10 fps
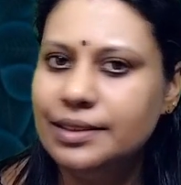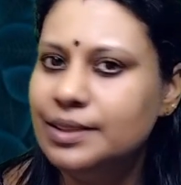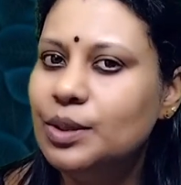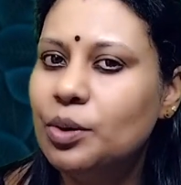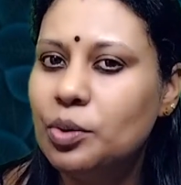
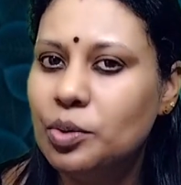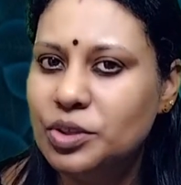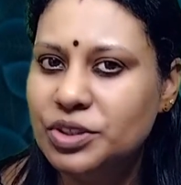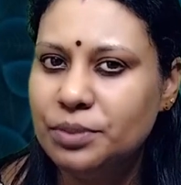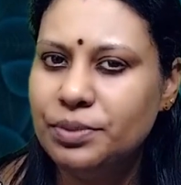this
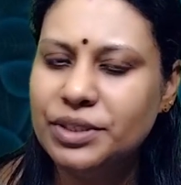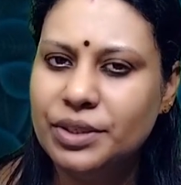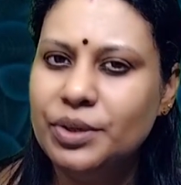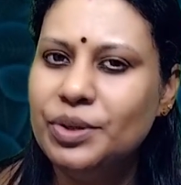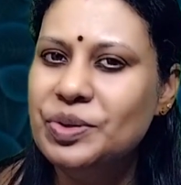
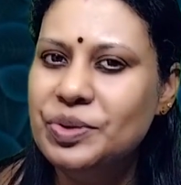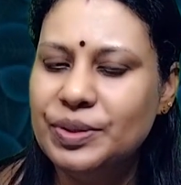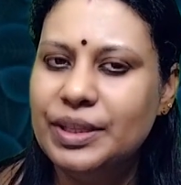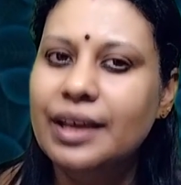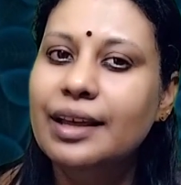constipation due
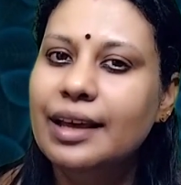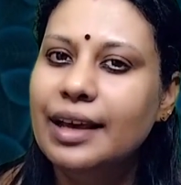to the